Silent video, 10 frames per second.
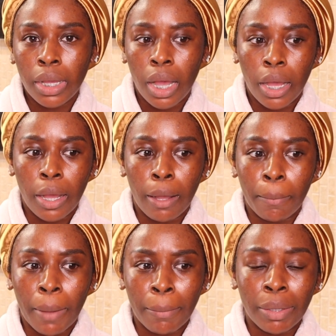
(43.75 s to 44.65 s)

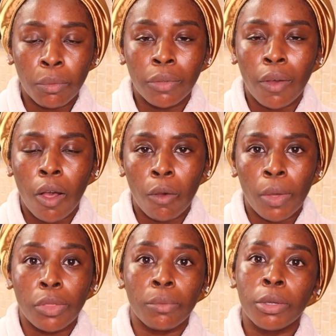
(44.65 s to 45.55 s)
Um, I mean, we've all
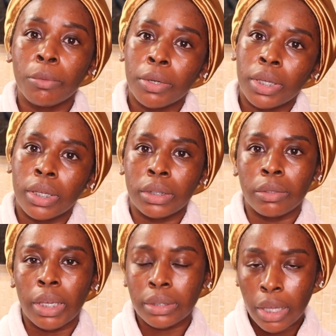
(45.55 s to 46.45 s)
went through puberty
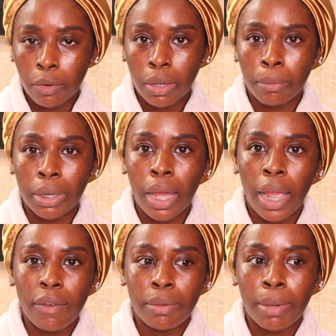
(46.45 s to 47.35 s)
and et cetera, but not
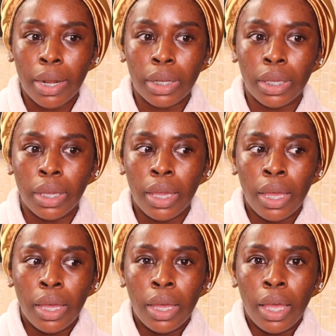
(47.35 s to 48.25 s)
everybody
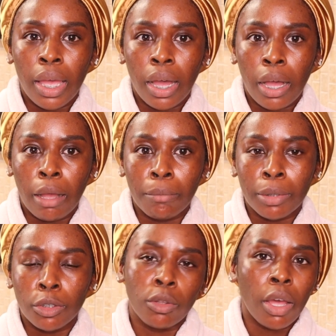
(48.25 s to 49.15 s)
um,
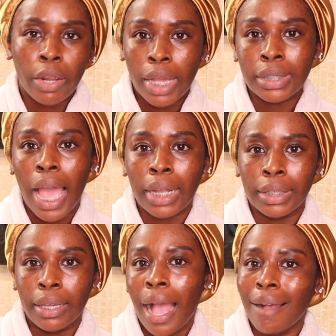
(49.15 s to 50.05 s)
no longer has
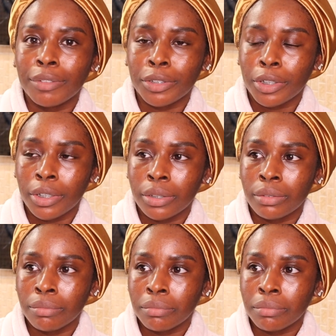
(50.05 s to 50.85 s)
acne after